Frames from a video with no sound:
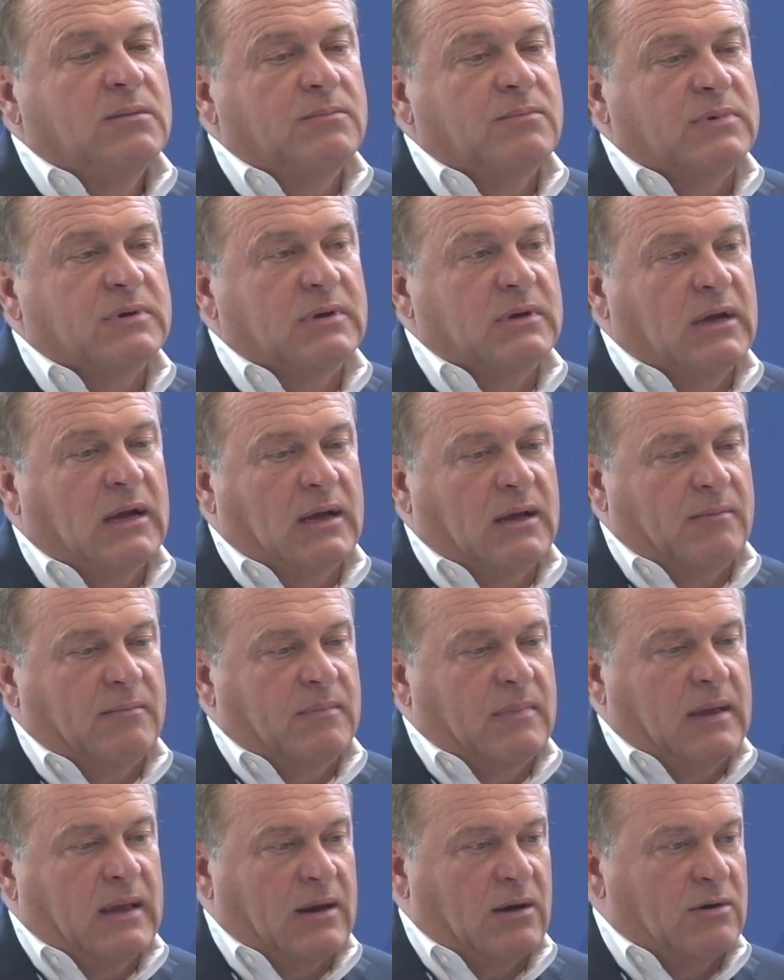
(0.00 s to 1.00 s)

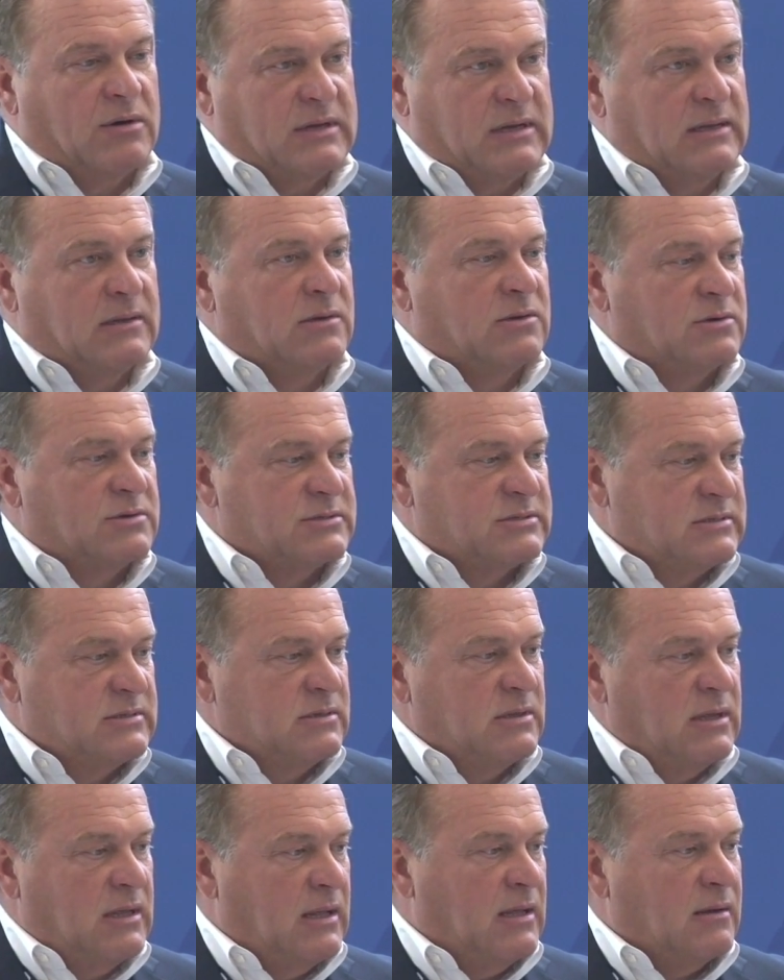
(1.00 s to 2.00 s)
at our dealers
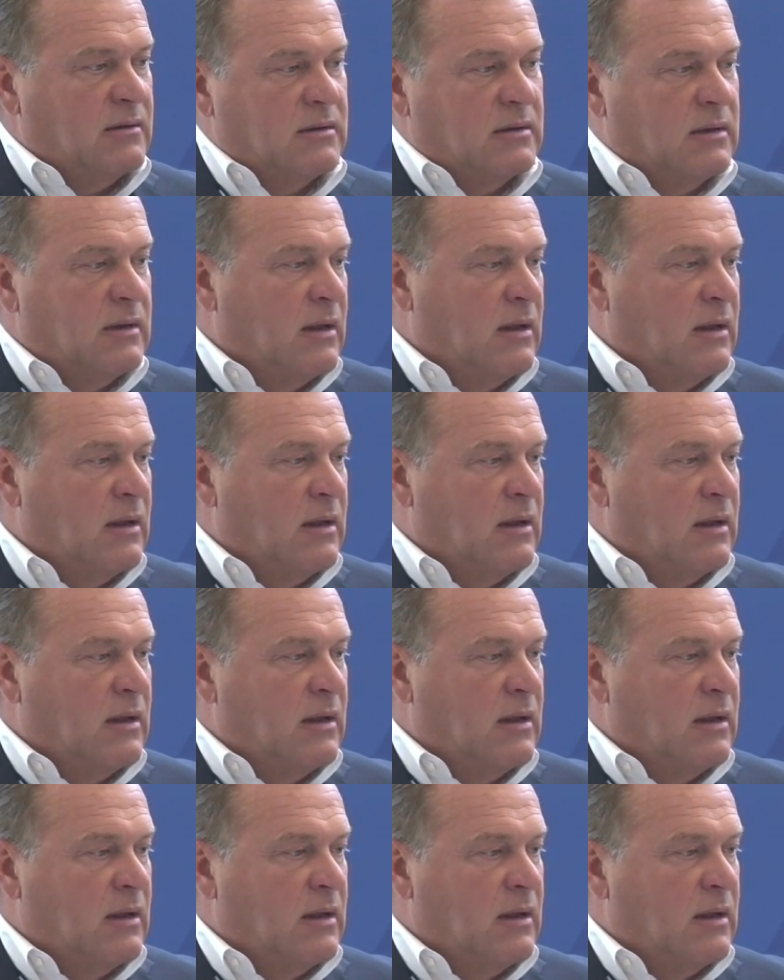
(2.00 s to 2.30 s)
and